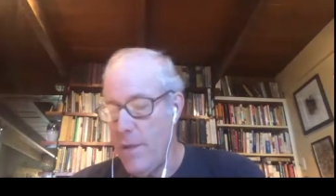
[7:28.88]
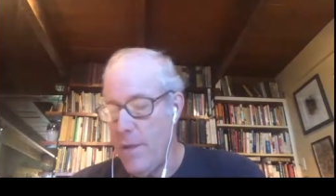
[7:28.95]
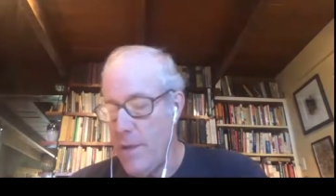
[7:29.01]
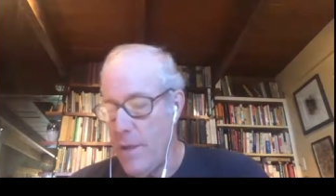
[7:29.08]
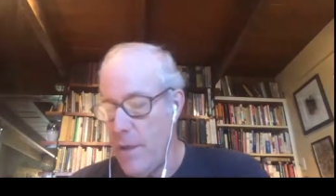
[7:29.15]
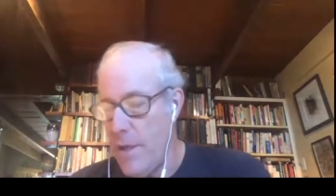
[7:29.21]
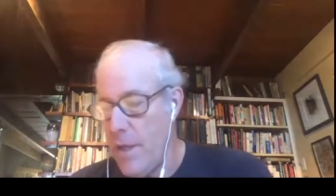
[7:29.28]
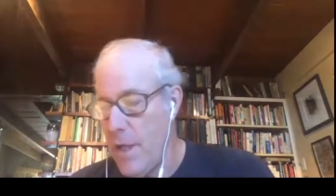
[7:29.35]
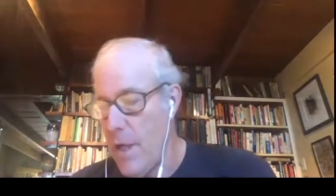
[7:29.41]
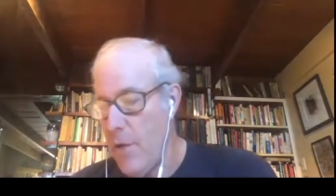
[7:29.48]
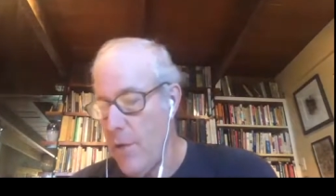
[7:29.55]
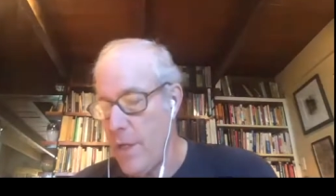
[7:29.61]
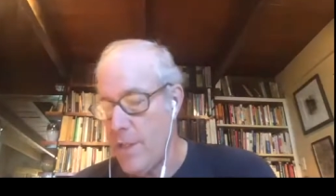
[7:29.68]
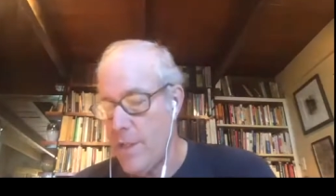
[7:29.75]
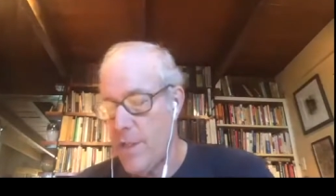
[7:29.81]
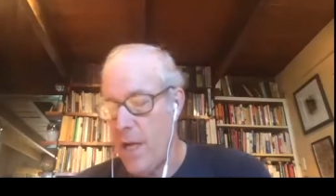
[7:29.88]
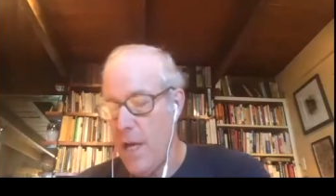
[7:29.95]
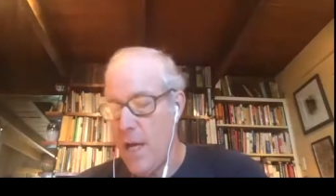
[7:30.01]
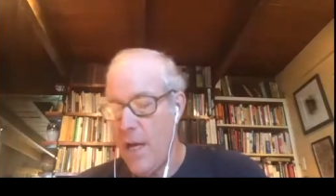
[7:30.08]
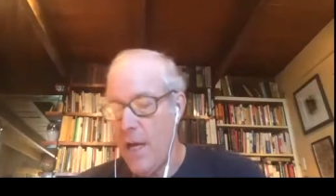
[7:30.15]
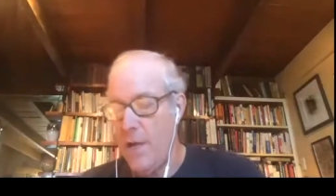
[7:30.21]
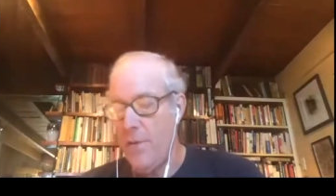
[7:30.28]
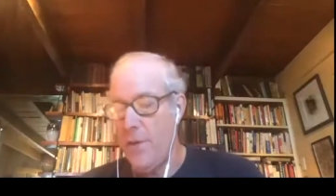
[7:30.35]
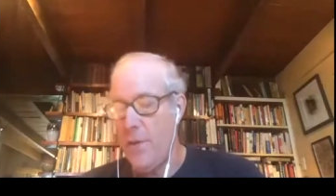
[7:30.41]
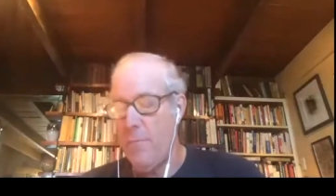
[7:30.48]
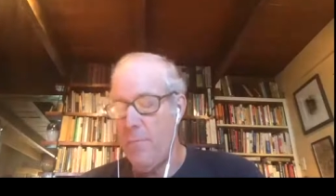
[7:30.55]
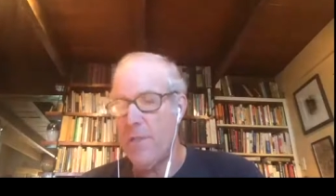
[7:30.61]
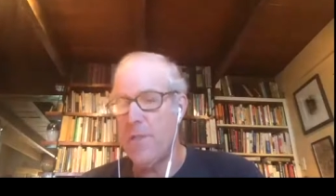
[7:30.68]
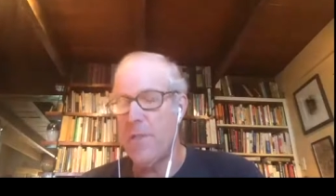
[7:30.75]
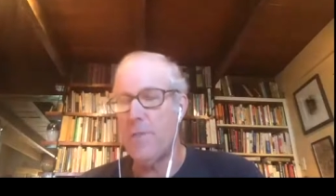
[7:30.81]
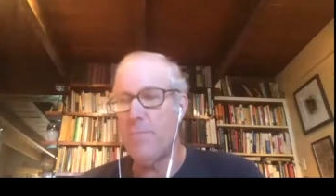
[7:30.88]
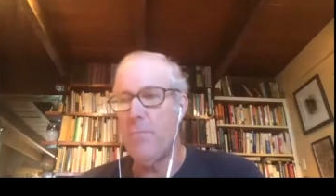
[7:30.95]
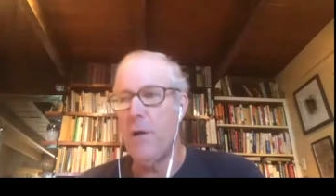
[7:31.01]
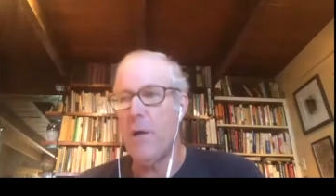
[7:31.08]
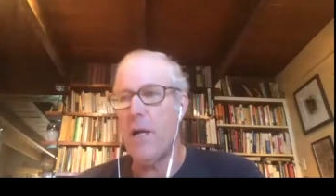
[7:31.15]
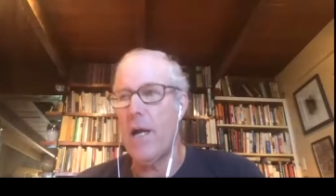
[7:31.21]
you know it's uh, the, business book.